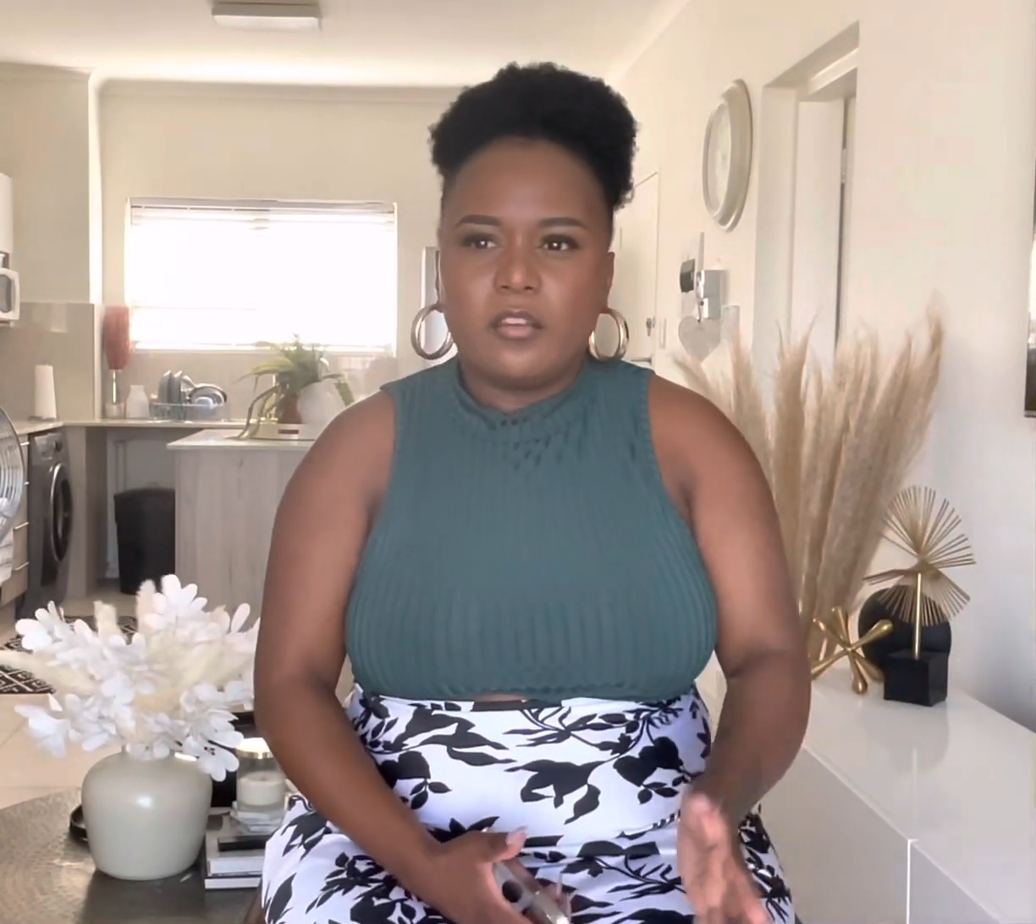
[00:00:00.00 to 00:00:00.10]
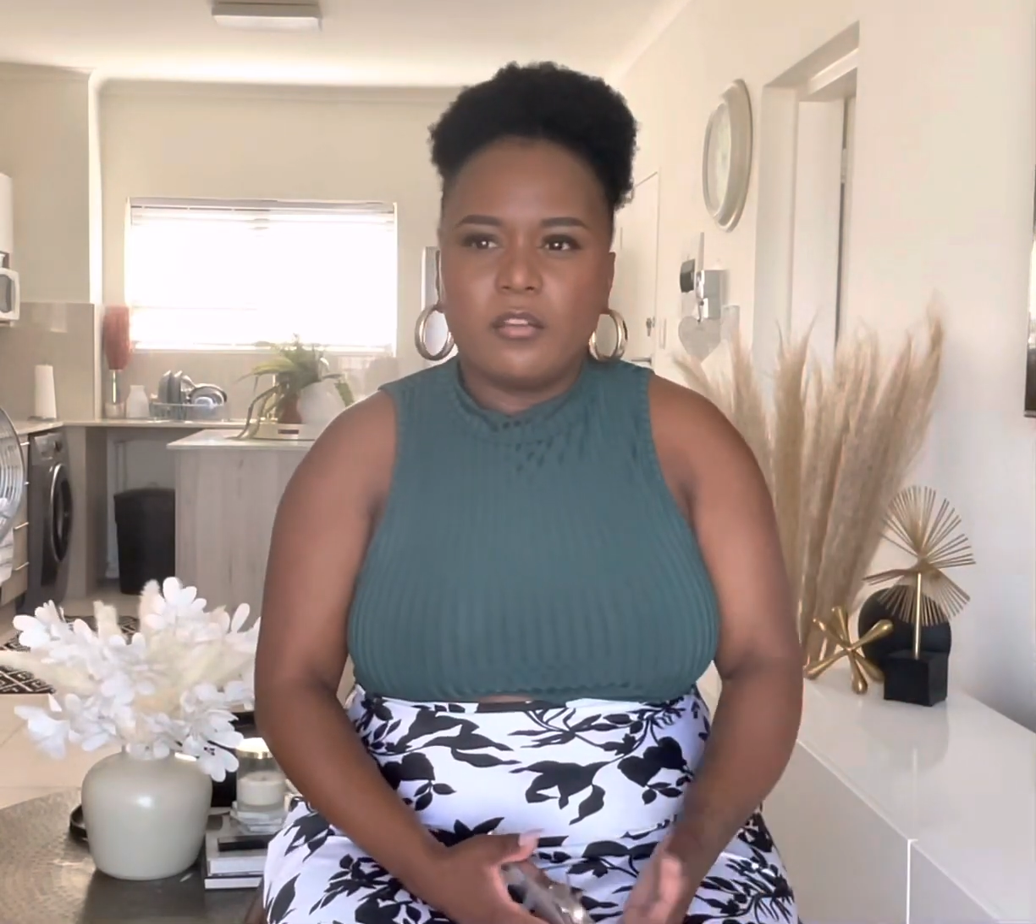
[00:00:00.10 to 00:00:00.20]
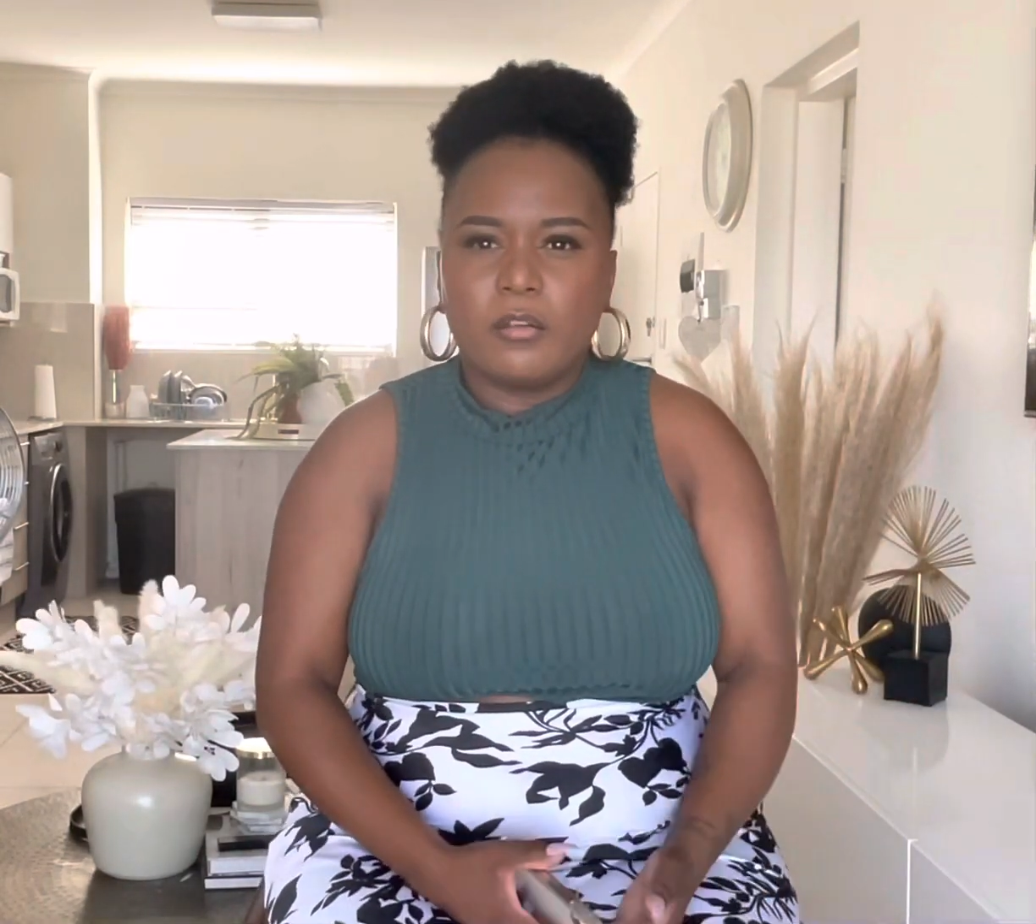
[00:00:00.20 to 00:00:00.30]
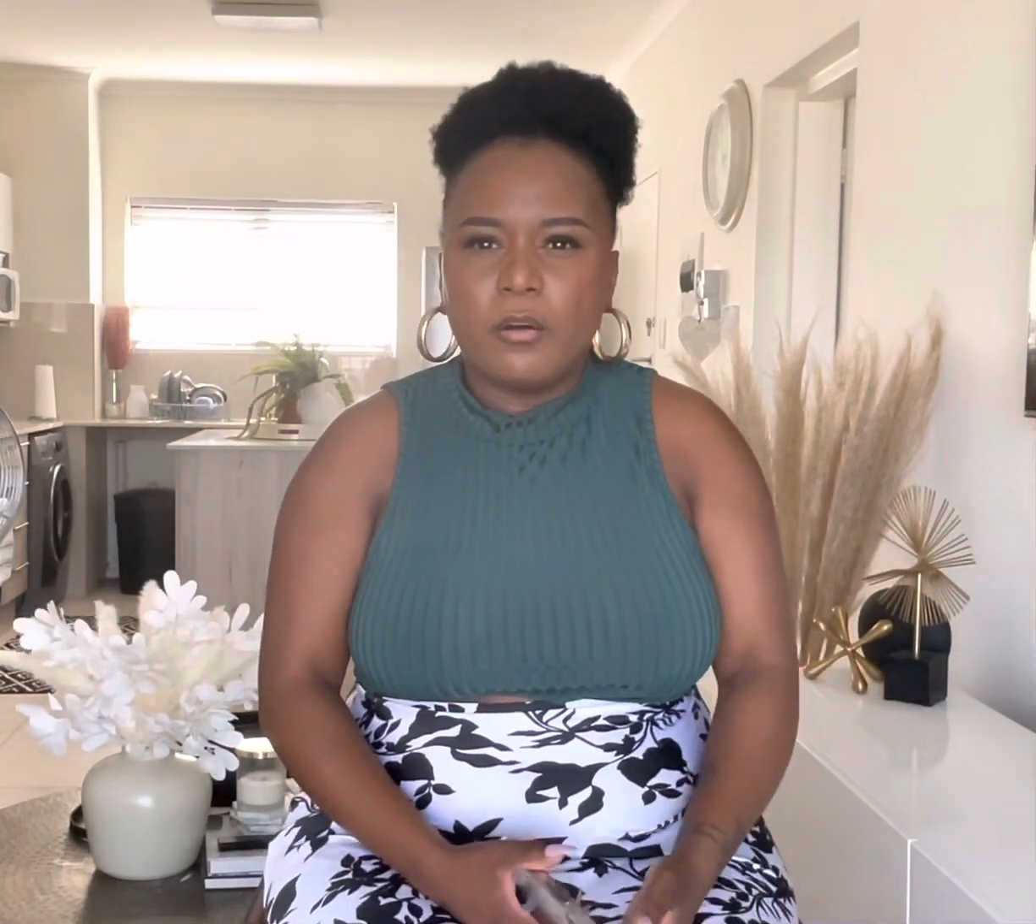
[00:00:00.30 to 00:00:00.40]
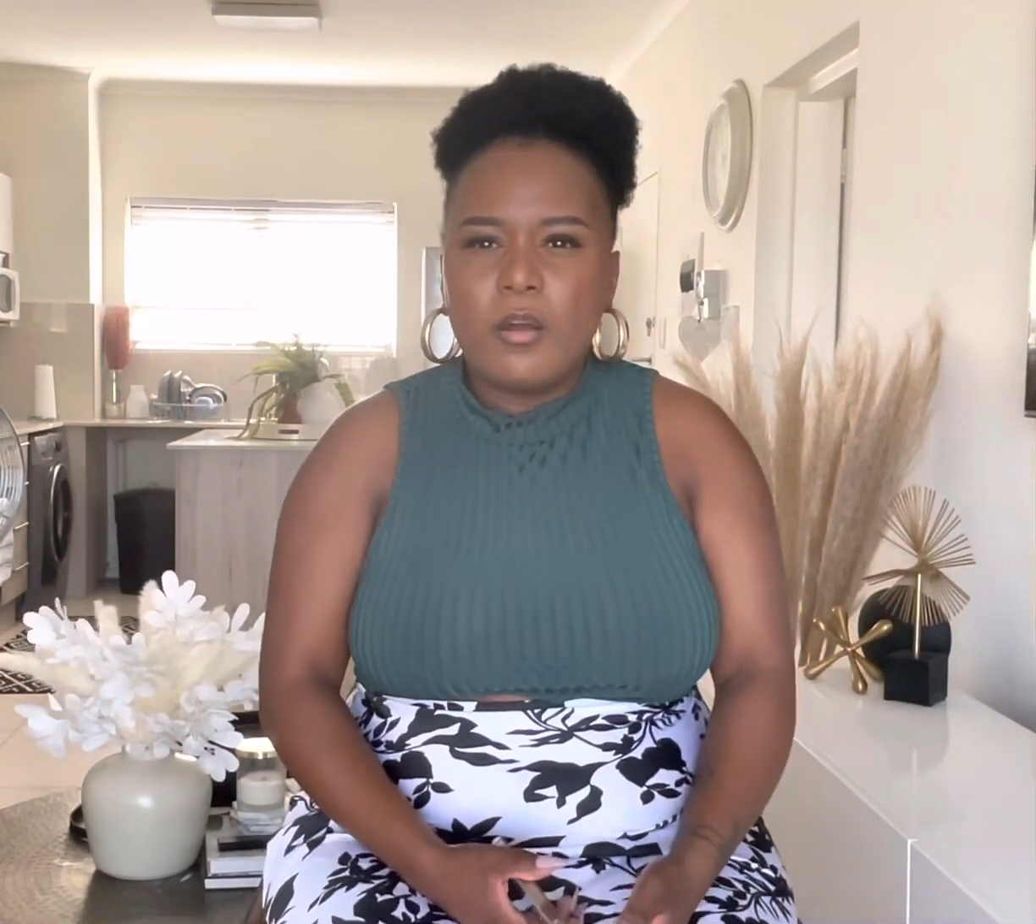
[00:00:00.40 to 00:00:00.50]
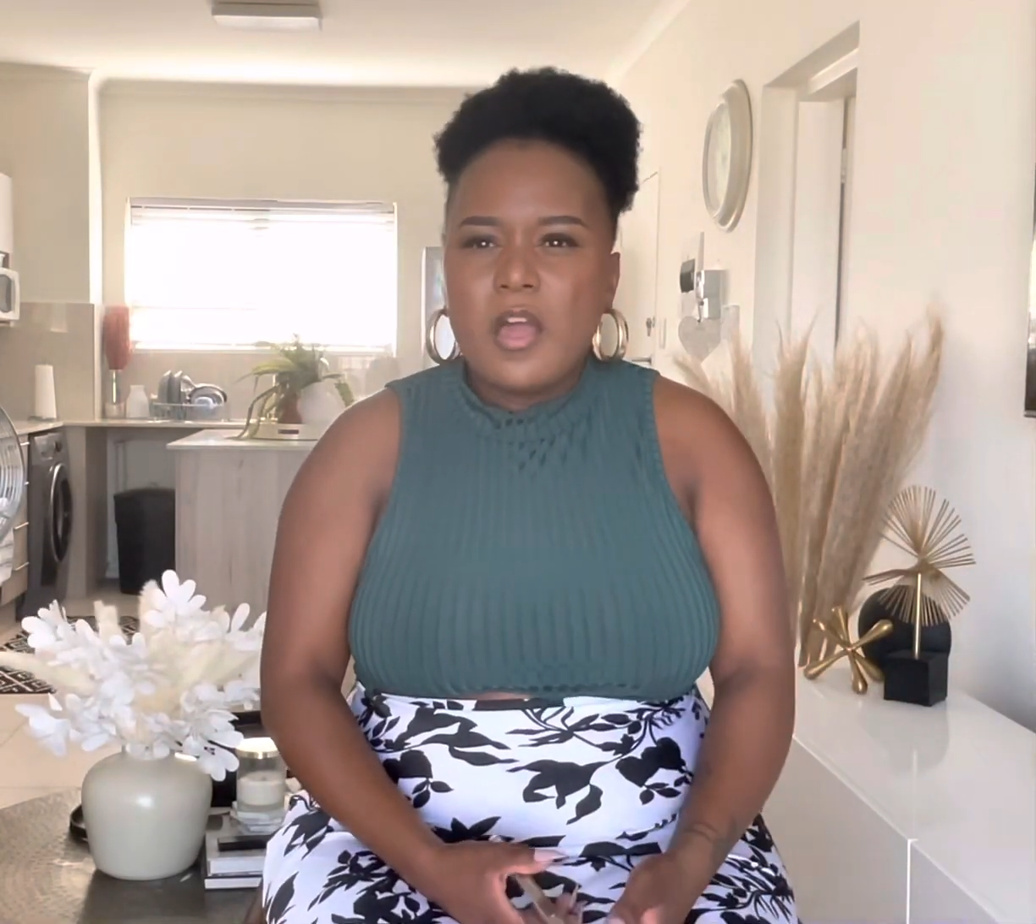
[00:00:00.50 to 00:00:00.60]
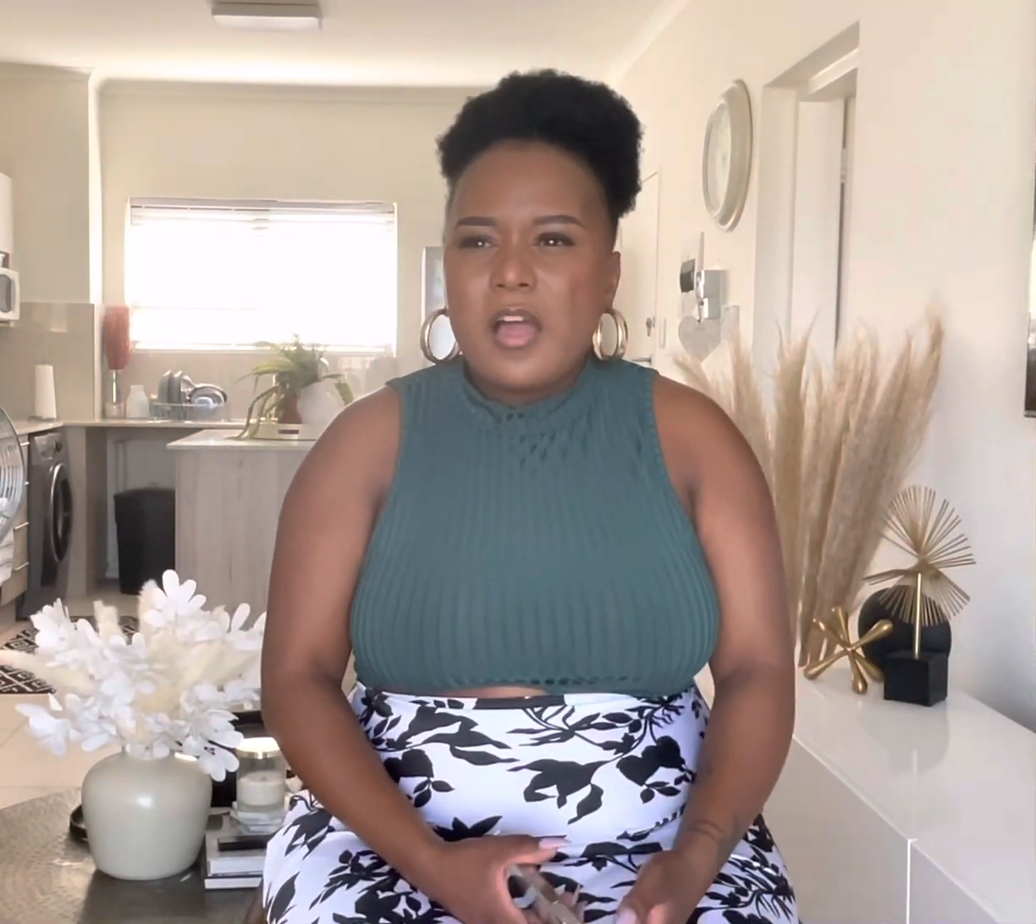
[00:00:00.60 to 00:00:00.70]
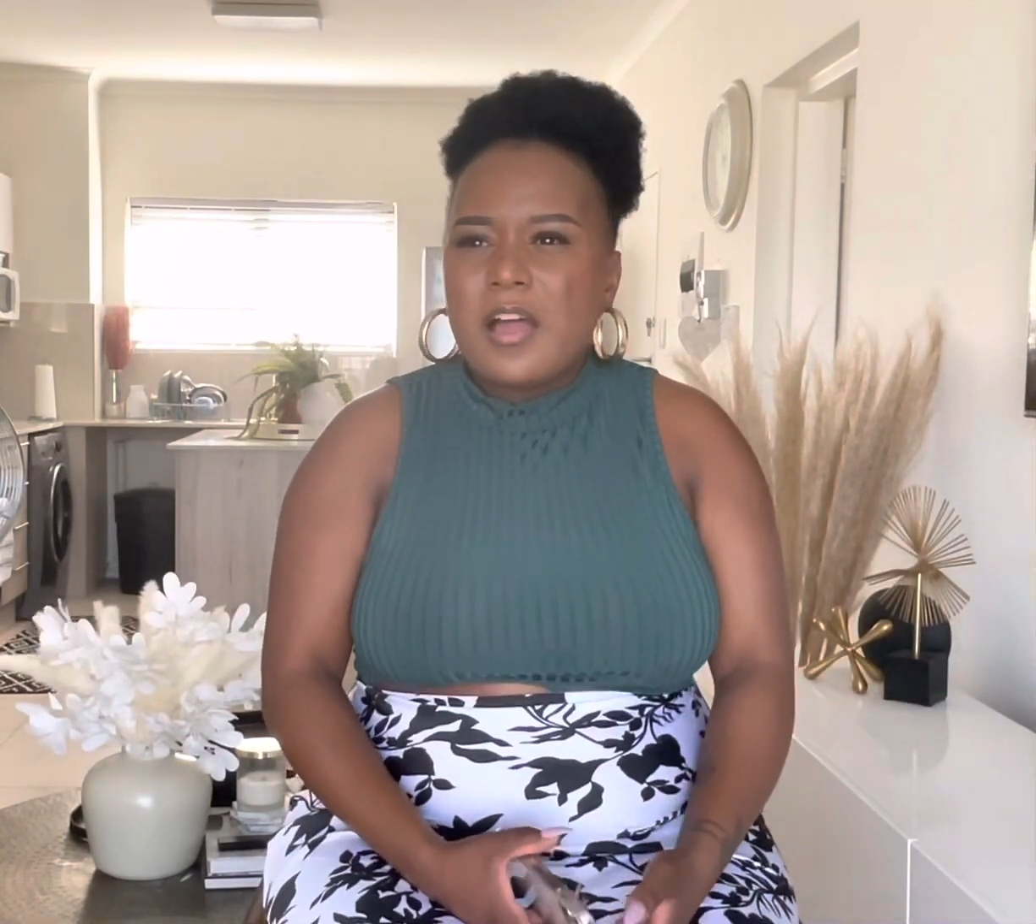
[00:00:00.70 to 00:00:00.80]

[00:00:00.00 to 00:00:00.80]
you know.